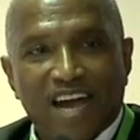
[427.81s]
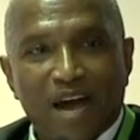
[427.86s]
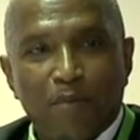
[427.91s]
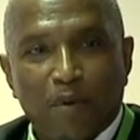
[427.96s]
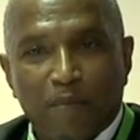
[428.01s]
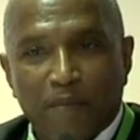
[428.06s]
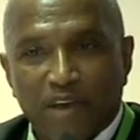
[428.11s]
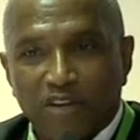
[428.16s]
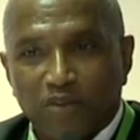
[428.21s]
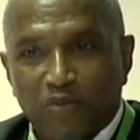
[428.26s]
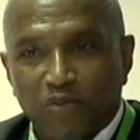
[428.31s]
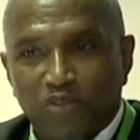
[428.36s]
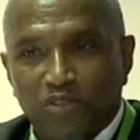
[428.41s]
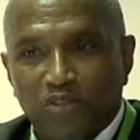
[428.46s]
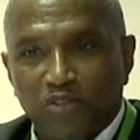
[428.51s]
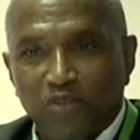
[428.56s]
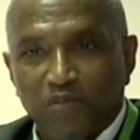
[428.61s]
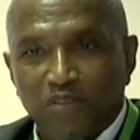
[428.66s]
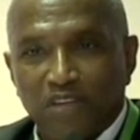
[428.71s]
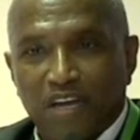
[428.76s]
I'm a medical
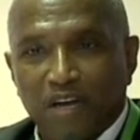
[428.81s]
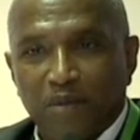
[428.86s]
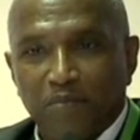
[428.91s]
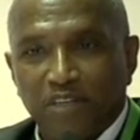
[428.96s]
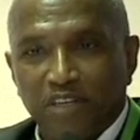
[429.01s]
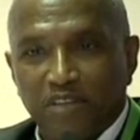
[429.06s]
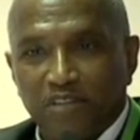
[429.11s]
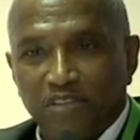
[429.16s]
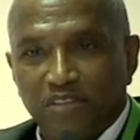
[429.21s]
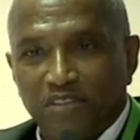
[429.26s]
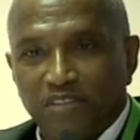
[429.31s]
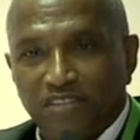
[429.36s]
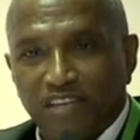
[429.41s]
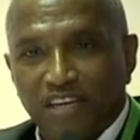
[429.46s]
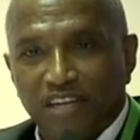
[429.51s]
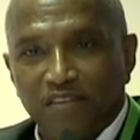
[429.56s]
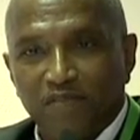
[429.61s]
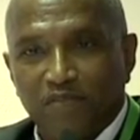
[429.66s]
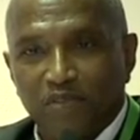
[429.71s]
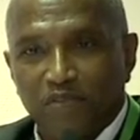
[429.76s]
student coming into this
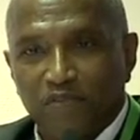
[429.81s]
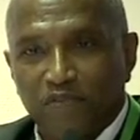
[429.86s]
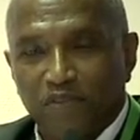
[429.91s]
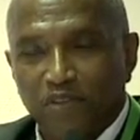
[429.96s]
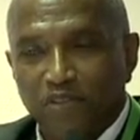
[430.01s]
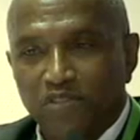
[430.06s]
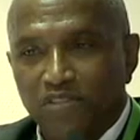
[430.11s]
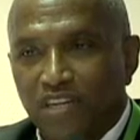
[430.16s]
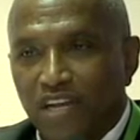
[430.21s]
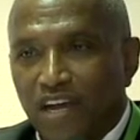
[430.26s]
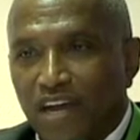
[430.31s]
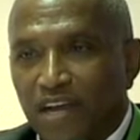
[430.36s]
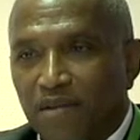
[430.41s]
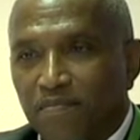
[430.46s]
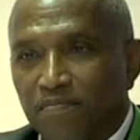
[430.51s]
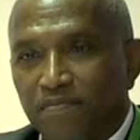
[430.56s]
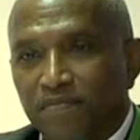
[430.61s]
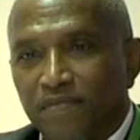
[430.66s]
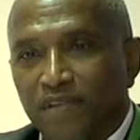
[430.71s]
setting for the first time,